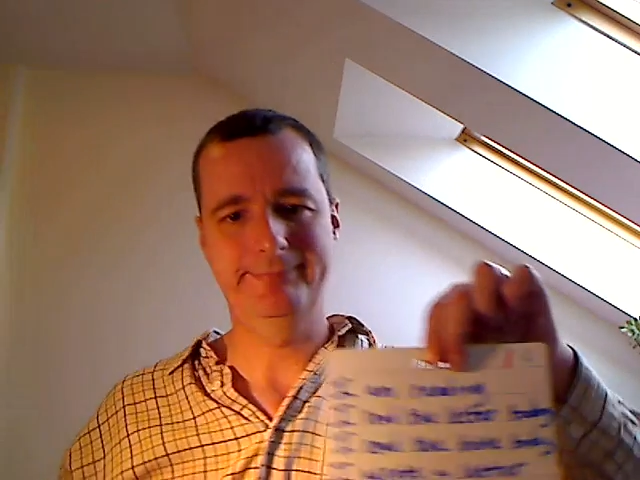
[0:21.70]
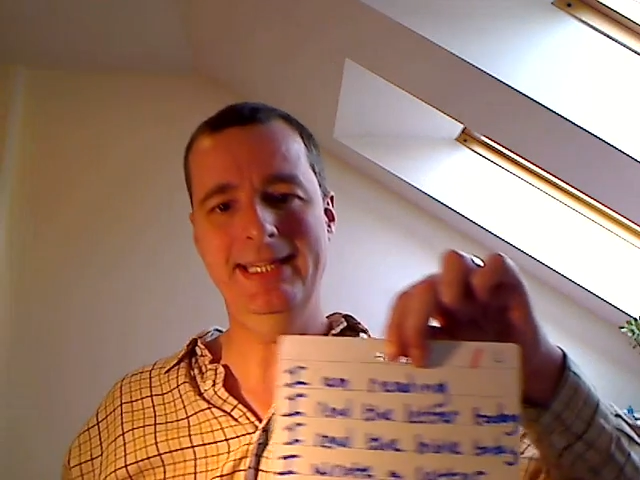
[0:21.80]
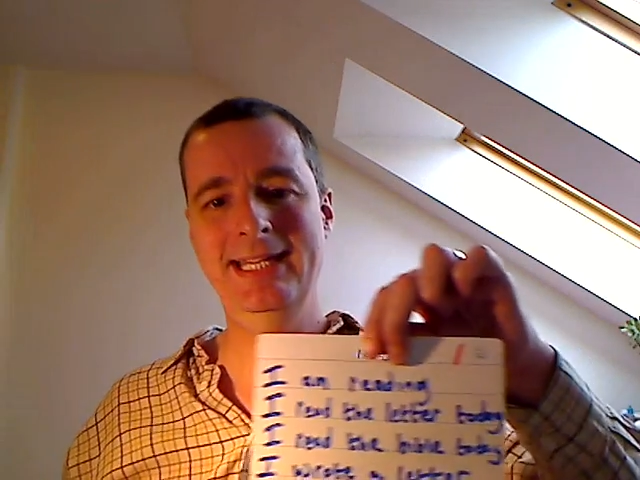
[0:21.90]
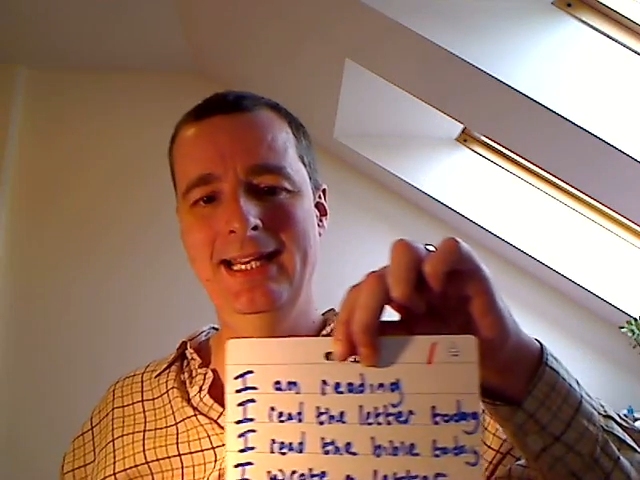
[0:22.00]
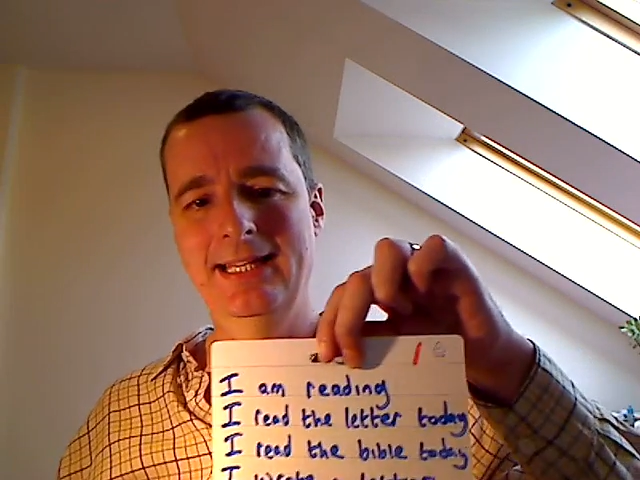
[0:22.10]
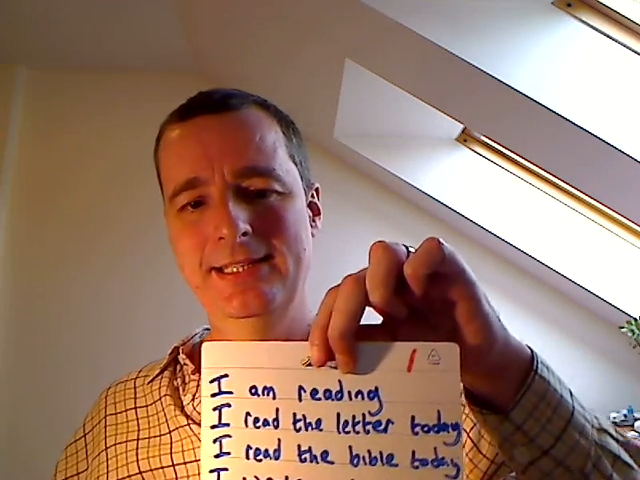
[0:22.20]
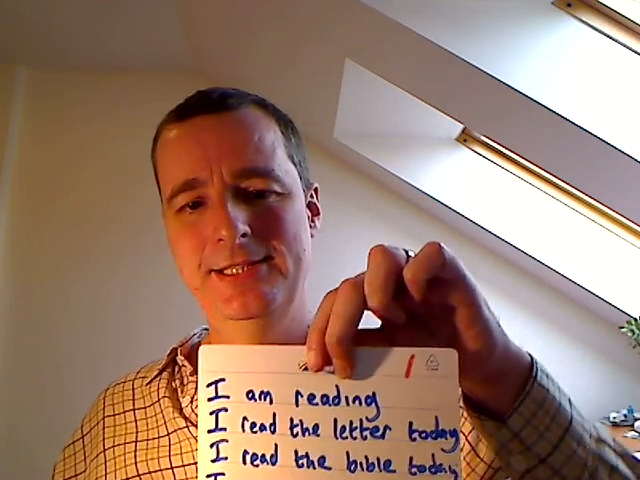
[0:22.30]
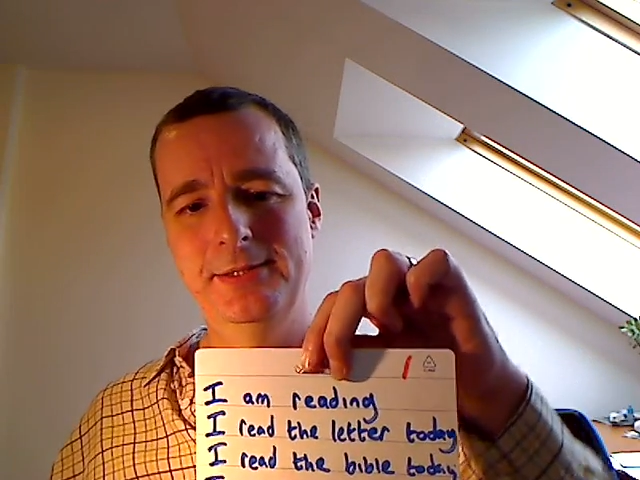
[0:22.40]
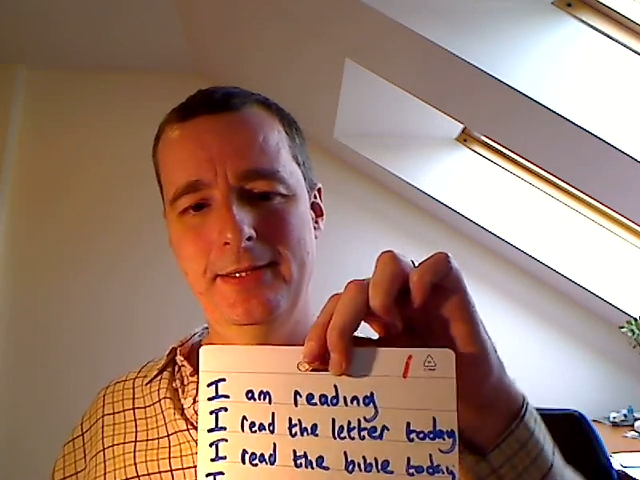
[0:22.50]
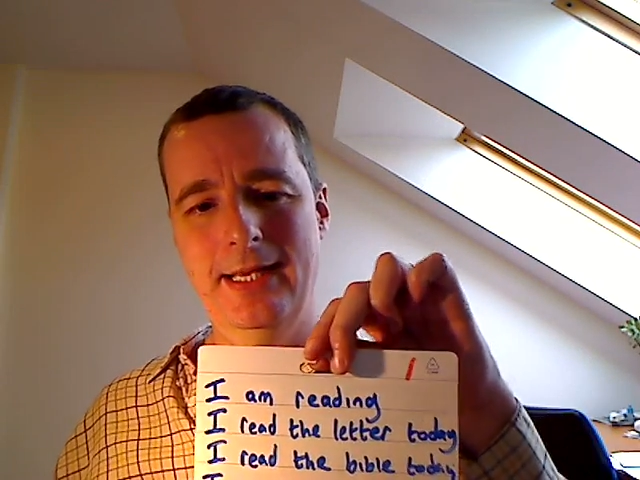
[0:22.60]
In
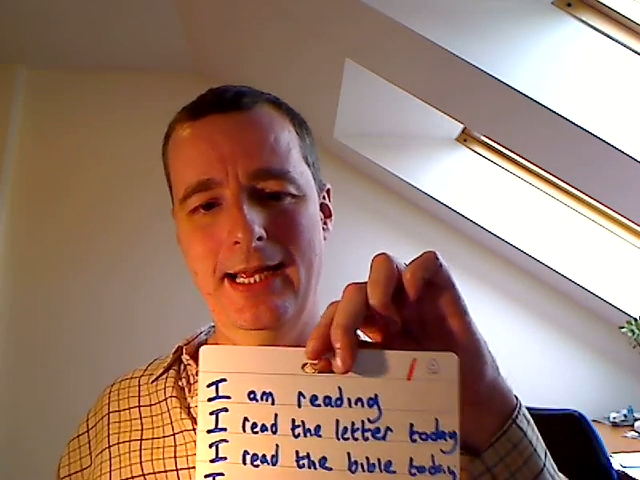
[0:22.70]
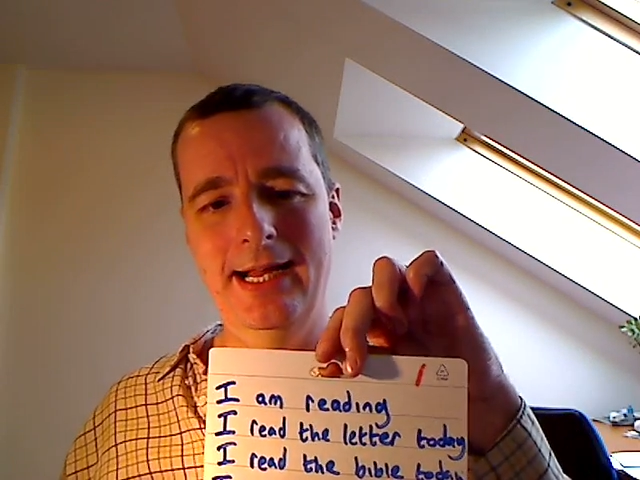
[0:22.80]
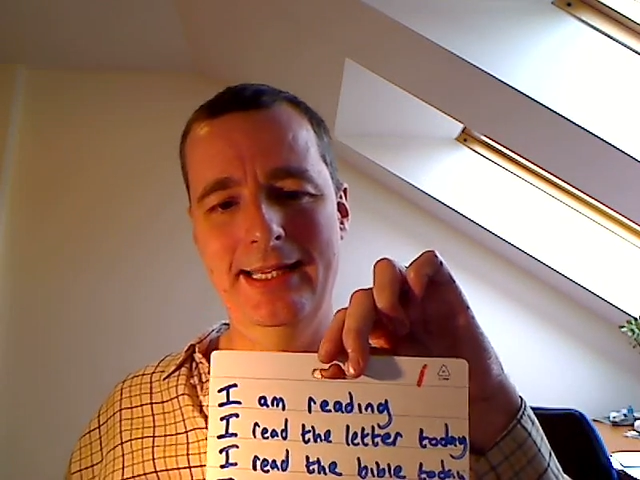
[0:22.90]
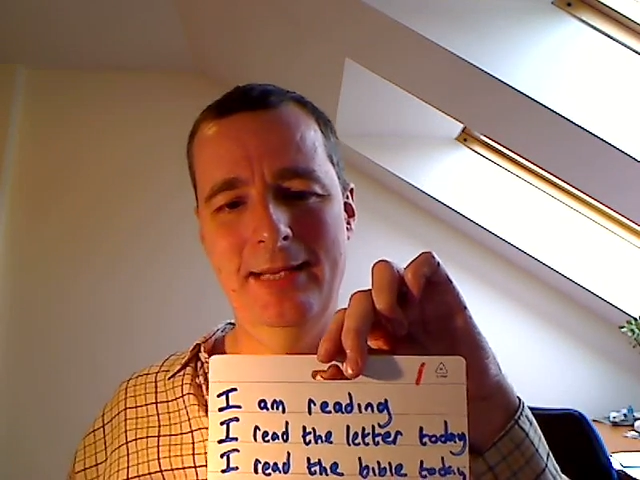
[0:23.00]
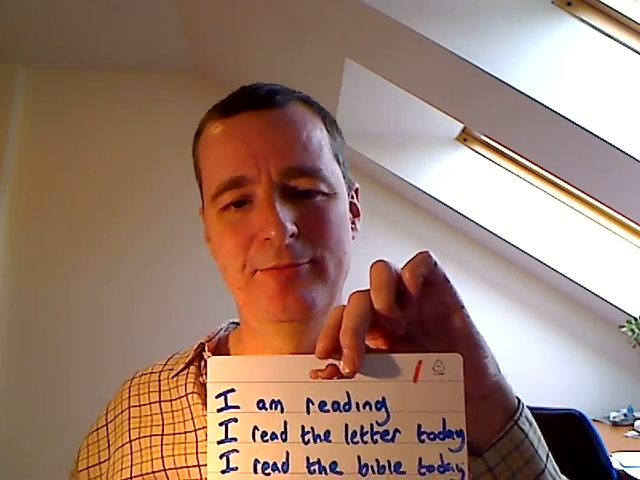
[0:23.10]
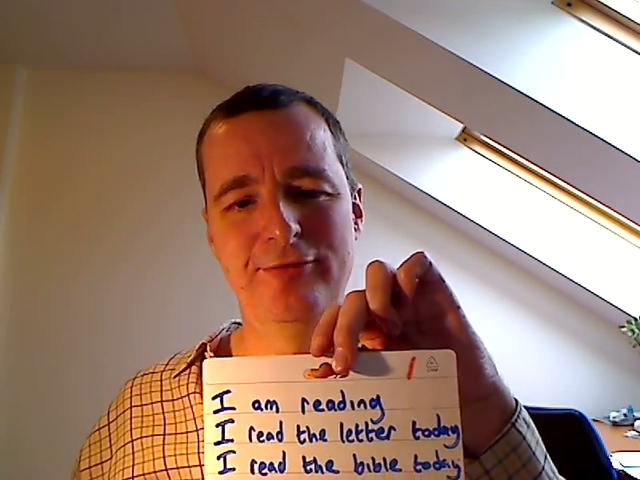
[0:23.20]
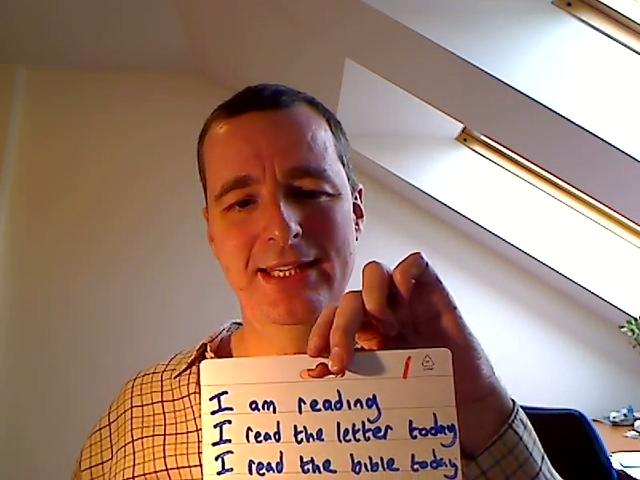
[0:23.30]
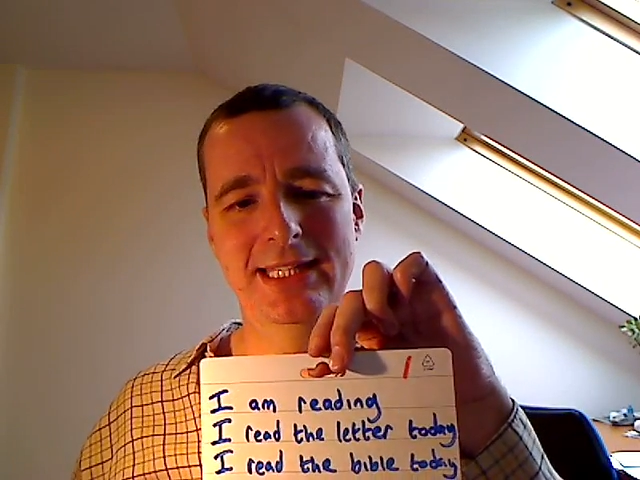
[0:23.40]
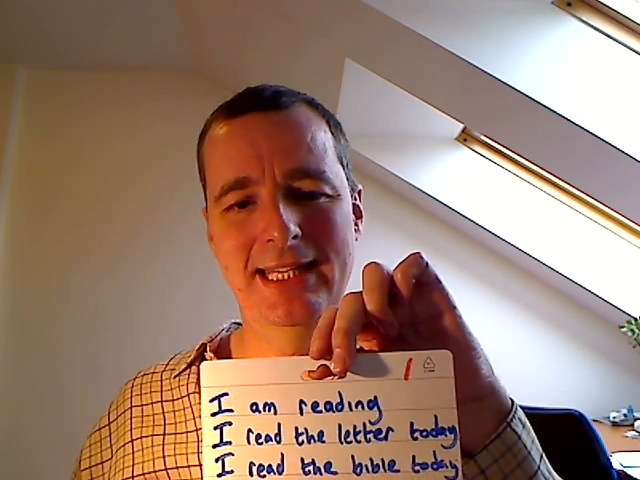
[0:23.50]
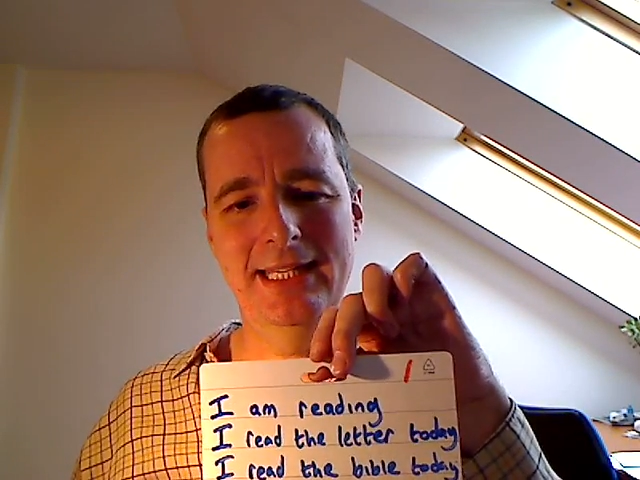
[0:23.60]
English, I am
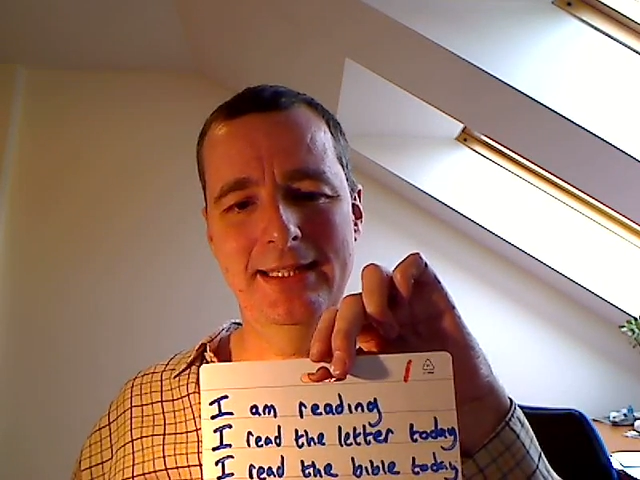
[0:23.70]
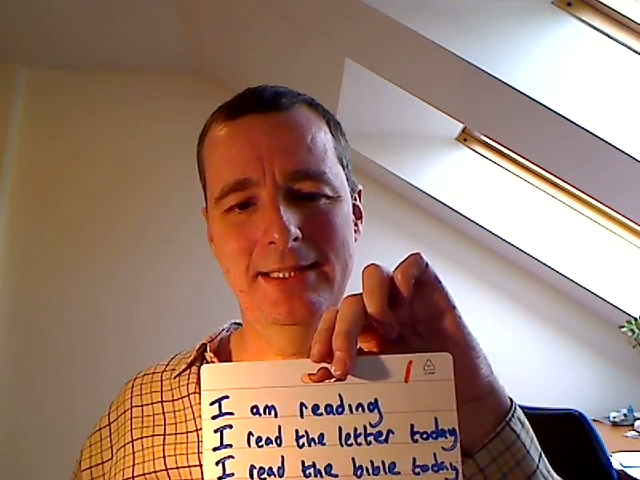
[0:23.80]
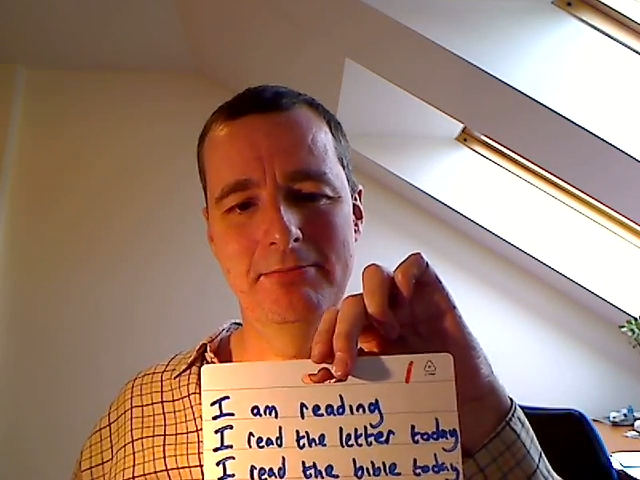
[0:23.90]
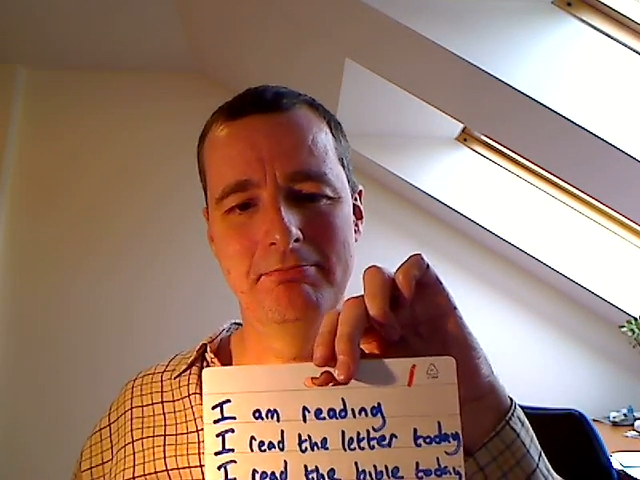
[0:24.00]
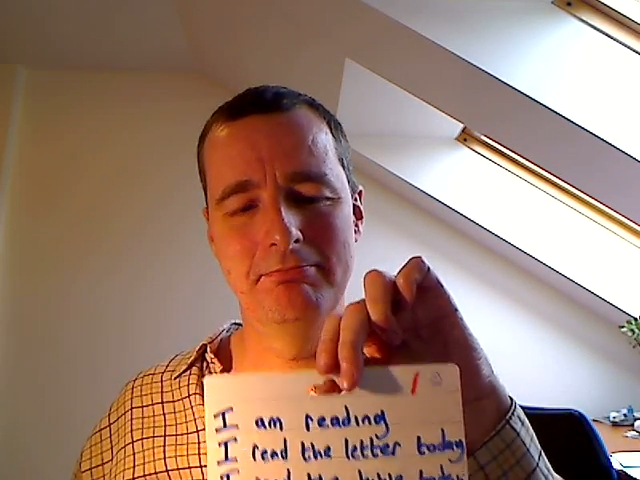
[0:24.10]
reading.